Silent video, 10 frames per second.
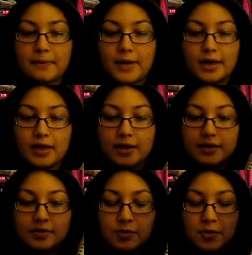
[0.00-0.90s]
And
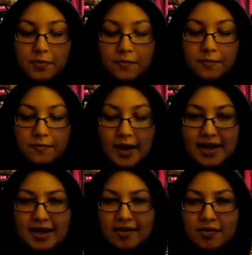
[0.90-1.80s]
he's sort of
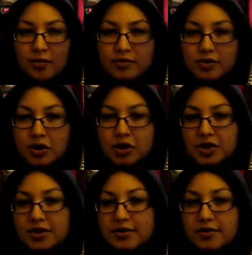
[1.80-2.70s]
fighting those
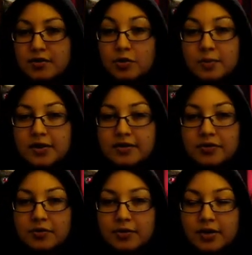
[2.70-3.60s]
urges to be a
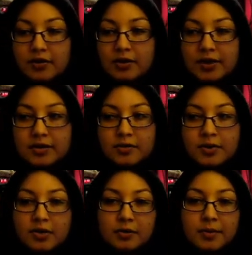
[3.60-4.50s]
serial killer and to
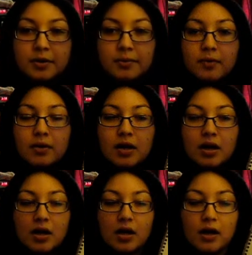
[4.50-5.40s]
kill people,
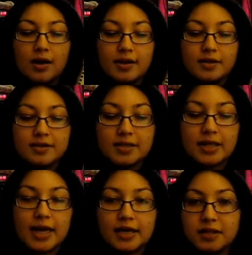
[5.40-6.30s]
and he's
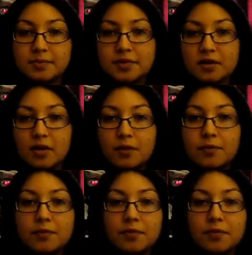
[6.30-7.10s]
denying himself.